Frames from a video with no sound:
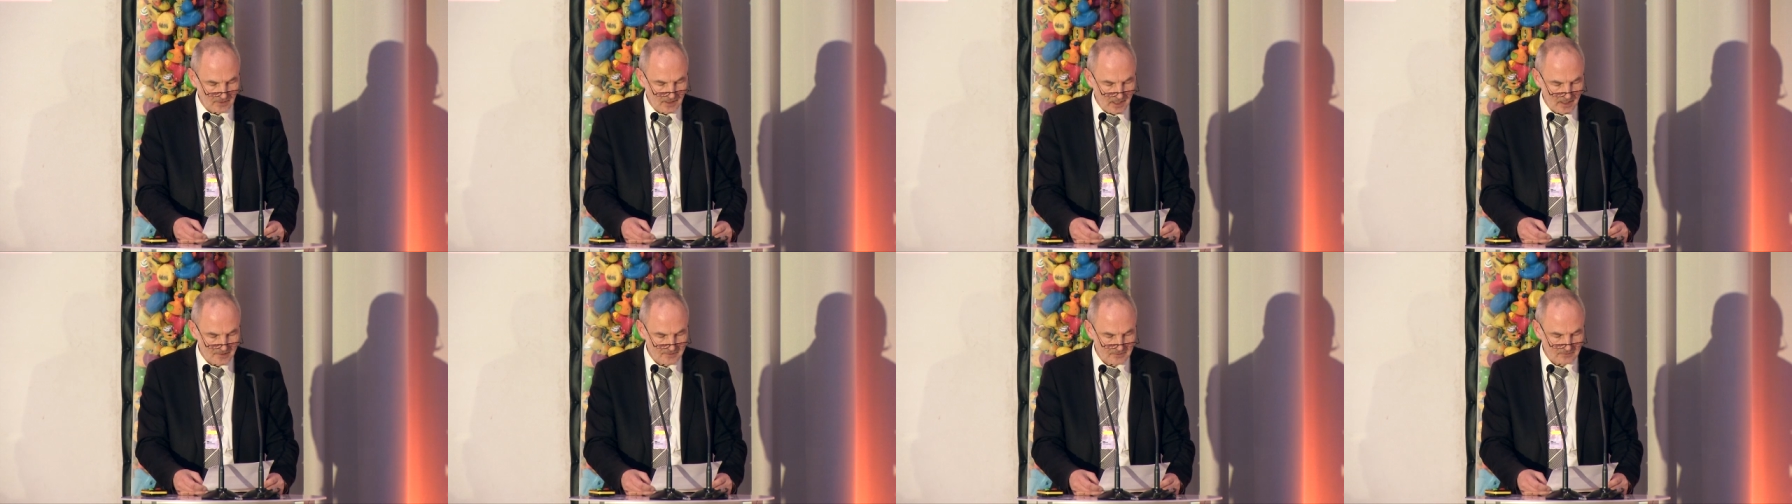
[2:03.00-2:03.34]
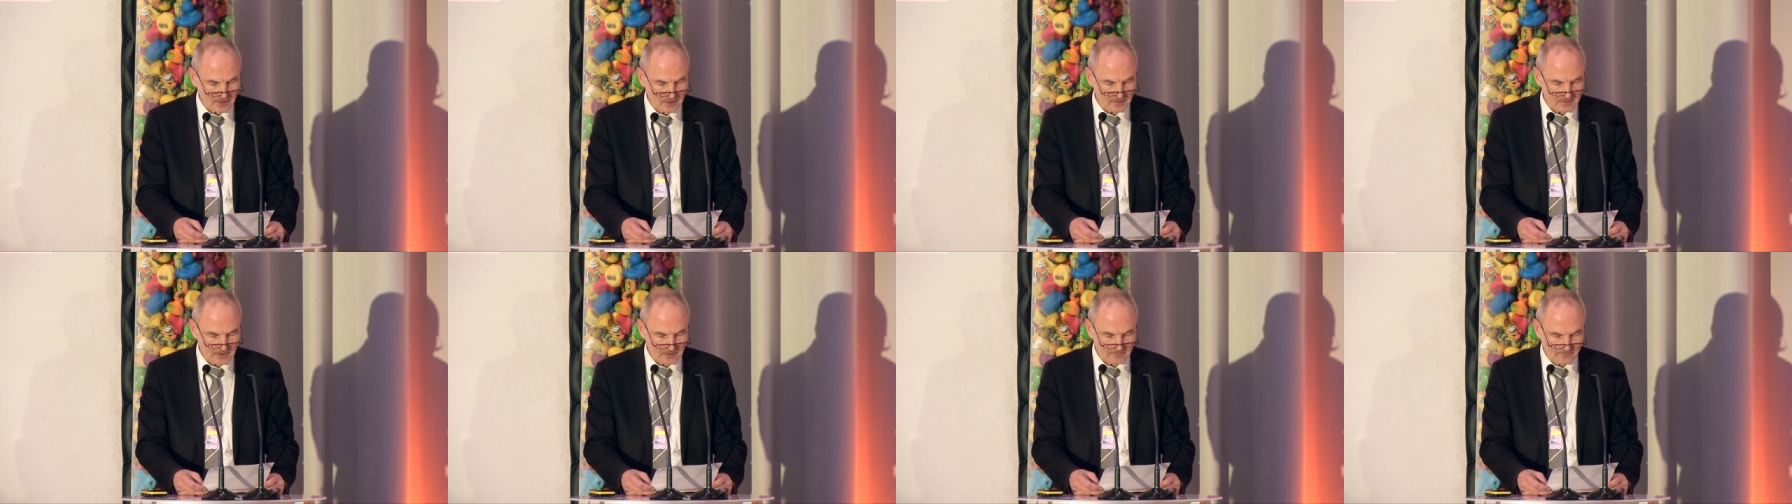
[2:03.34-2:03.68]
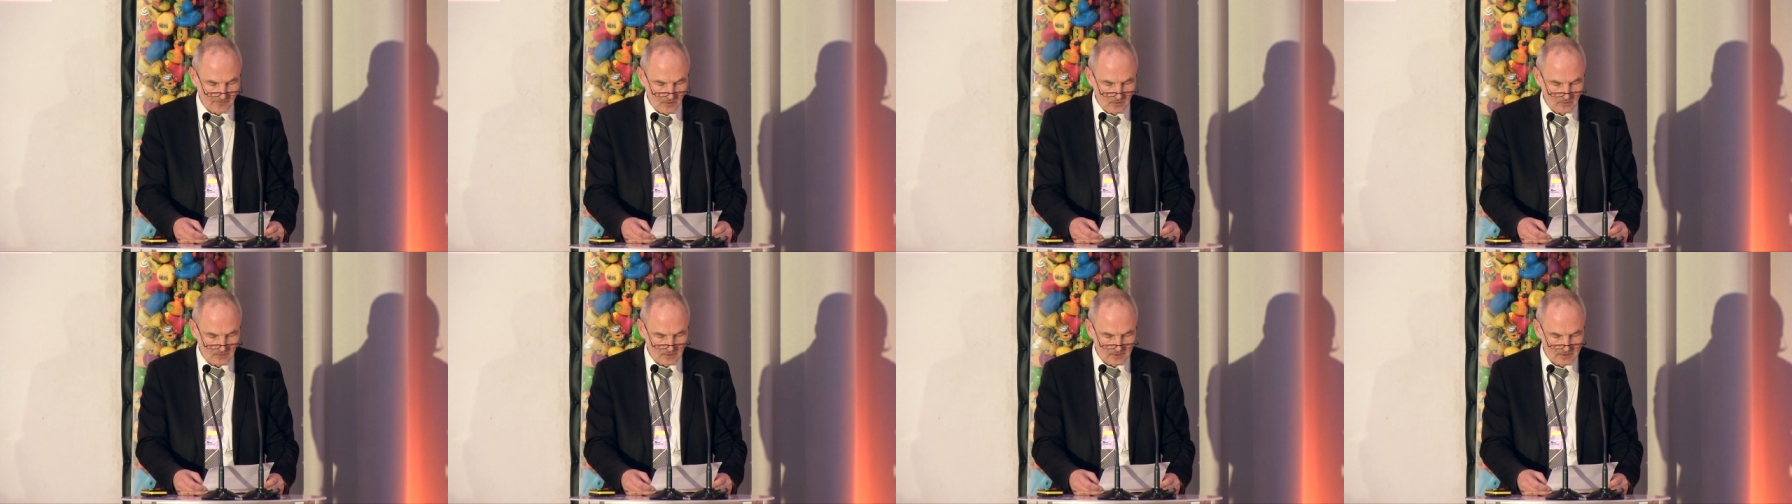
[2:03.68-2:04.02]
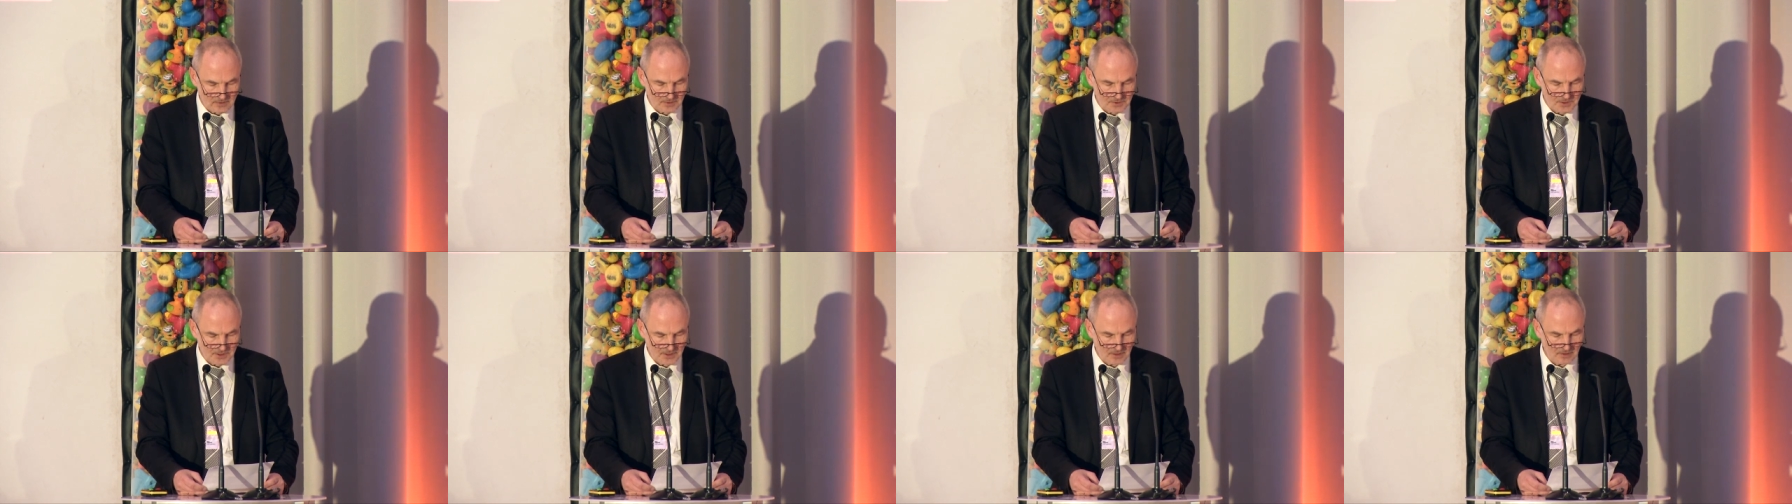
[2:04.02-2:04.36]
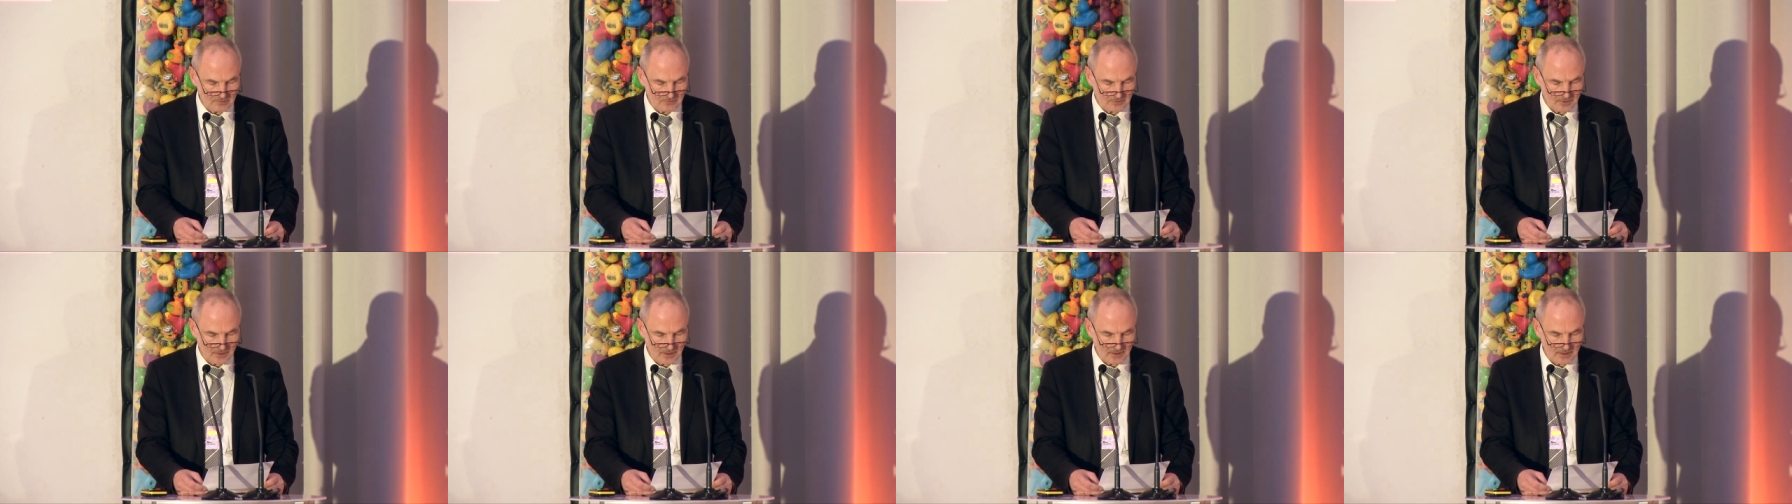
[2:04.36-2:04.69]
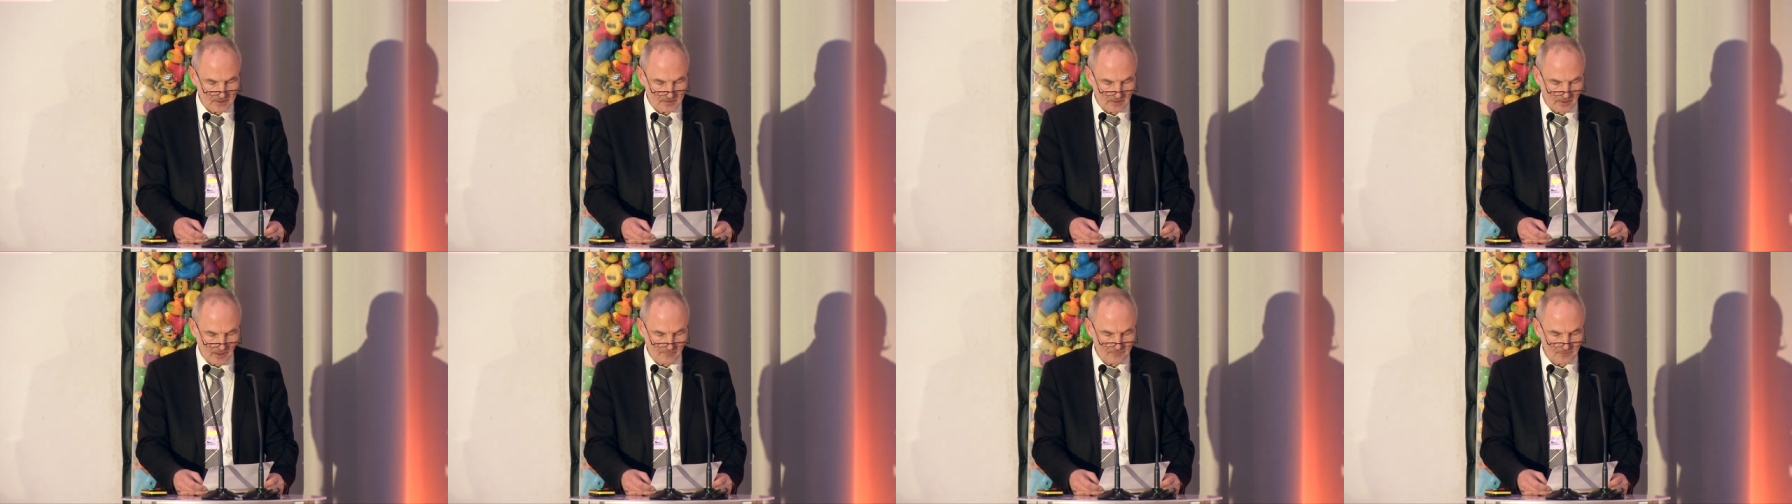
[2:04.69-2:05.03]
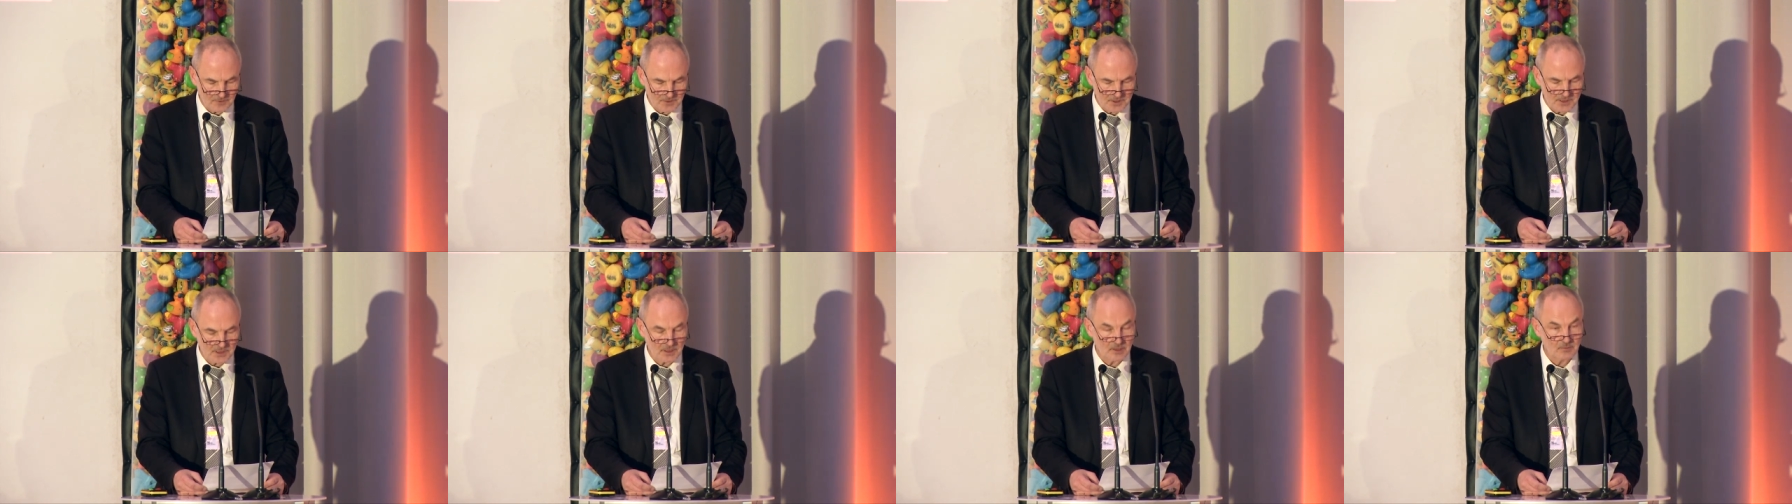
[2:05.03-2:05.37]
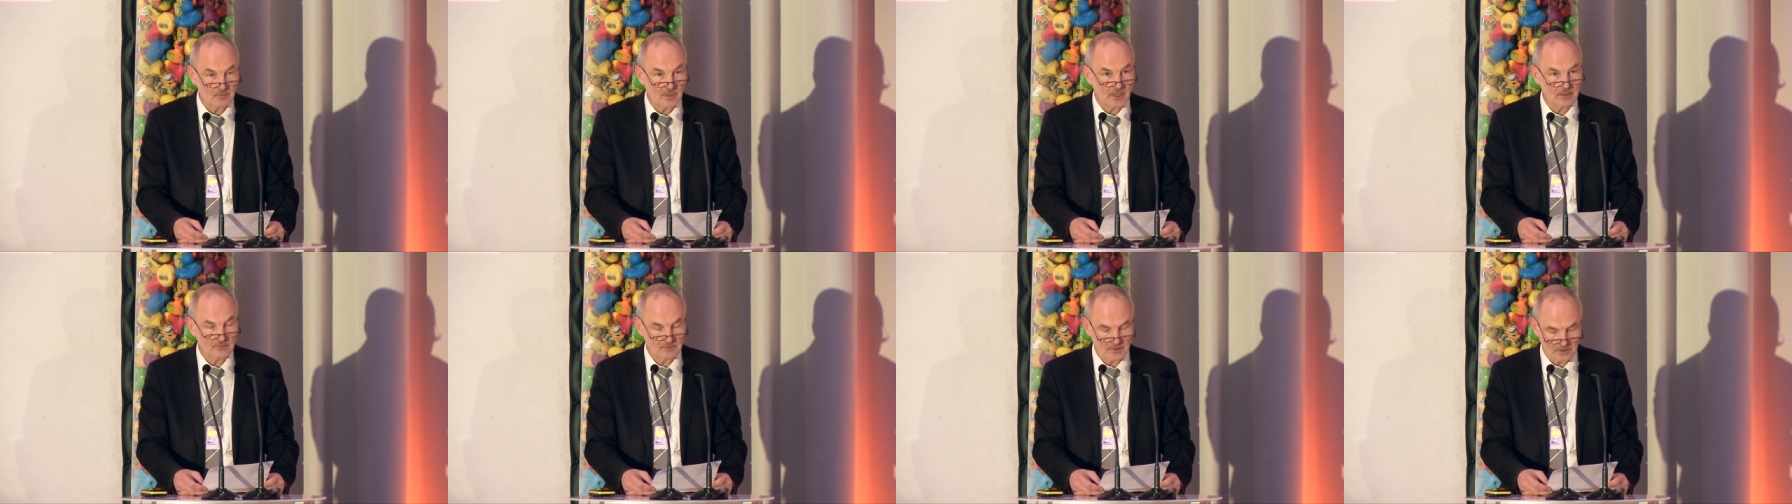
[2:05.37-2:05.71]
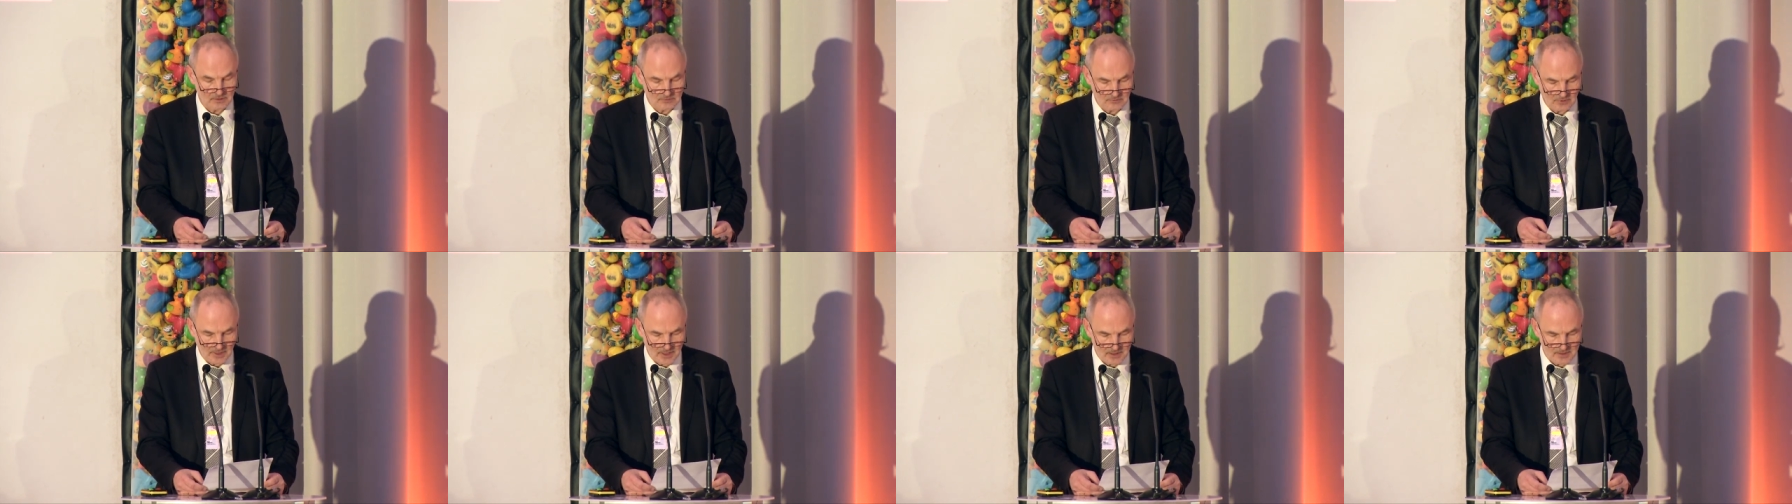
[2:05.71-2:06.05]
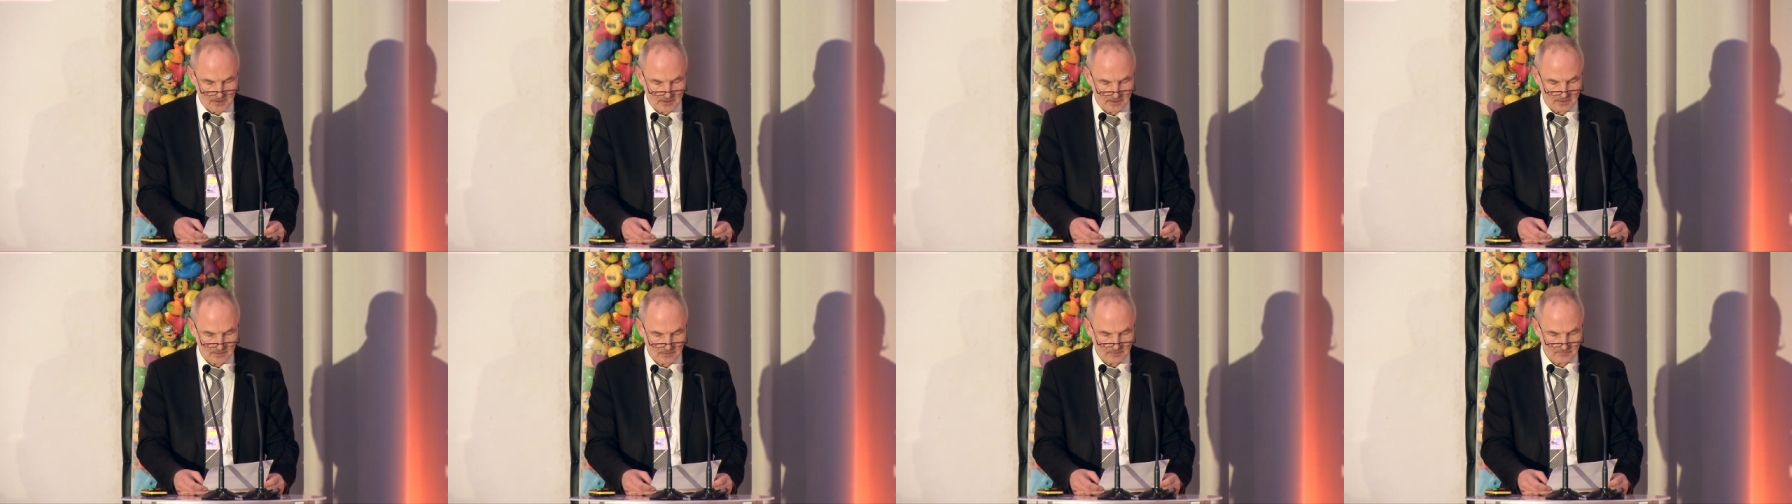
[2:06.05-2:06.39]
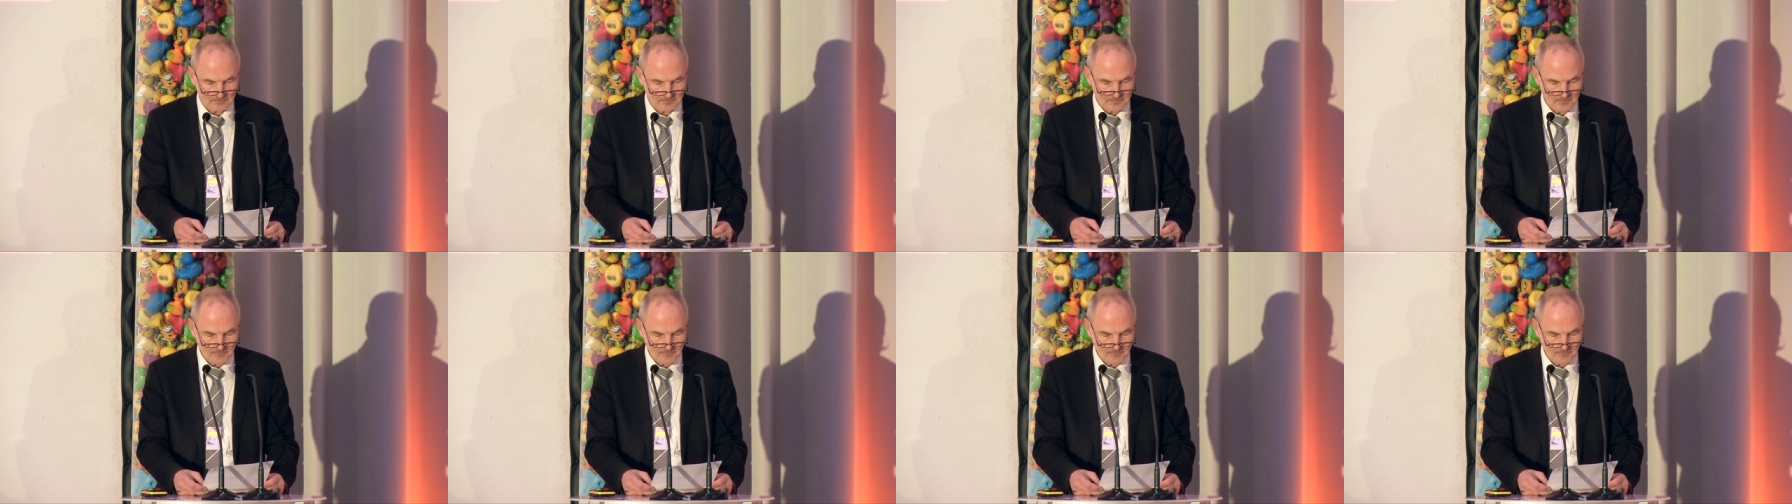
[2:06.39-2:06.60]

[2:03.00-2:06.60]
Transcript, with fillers: gathering that focused on children in the refugee and migrant crisis.